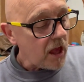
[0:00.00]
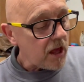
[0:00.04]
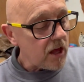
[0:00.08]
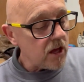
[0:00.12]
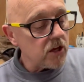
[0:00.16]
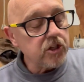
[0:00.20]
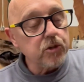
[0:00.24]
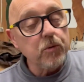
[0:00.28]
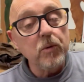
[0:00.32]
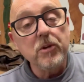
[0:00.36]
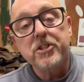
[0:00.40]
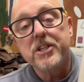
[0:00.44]

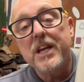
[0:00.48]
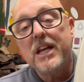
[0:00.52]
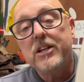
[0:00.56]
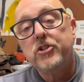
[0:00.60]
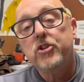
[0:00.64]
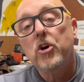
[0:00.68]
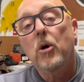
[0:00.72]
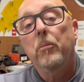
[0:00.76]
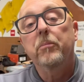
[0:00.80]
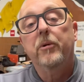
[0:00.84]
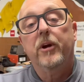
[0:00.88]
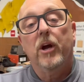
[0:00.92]
So once that
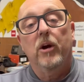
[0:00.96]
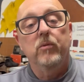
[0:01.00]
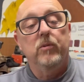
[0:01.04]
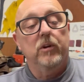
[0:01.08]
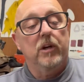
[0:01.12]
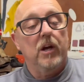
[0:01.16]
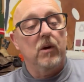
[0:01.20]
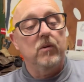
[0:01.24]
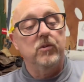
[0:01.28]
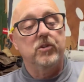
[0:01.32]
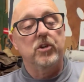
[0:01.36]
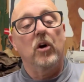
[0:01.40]
top coat
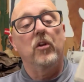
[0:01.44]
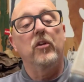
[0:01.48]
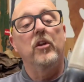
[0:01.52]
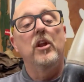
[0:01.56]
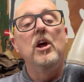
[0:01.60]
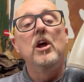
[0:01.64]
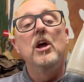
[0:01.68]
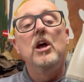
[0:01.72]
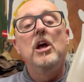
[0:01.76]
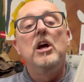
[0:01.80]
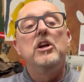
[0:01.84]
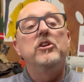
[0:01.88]
goes on,
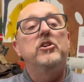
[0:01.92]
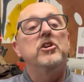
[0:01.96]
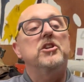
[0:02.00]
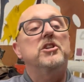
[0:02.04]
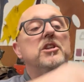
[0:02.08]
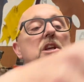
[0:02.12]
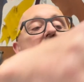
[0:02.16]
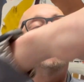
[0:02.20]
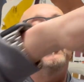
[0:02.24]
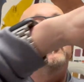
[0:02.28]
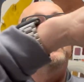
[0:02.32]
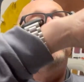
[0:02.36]

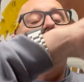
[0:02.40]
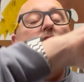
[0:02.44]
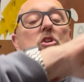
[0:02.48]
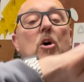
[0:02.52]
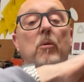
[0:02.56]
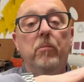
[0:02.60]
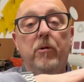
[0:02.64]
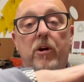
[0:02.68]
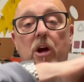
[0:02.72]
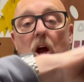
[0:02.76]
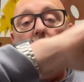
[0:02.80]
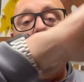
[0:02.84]
just
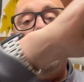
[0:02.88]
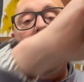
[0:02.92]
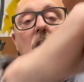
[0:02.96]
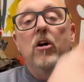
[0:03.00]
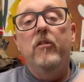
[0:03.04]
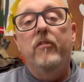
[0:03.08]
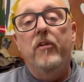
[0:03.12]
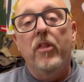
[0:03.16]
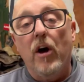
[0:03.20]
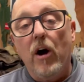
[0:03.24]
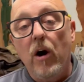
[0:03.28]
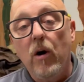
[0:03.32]
top coat
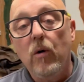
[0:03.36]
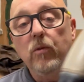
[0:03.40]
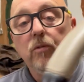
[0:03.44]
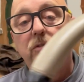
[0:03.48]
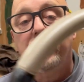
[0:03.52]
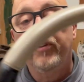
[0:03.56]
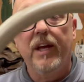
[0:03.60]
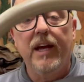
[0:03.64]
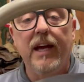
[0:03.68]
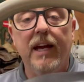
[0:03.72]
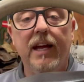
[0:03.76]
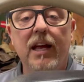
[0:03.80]
over the whole
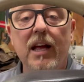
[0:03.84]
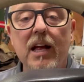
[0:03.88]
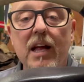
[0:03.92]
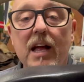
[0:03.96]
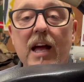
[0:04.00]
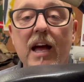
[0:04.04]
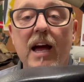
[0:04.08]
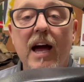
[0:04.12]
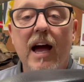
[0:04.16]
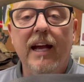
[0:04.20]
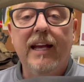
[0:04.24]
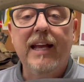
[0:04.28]
thing.
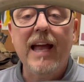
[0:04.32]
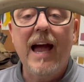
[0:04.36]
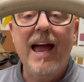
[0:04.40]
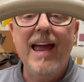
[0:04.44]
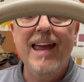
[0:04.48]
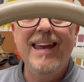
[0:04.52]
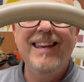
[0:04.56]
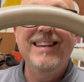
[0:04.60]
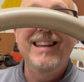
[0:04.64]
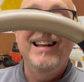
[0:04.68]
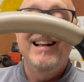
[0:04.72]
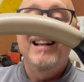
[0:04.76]

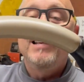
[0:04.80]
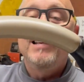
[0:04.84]
Again,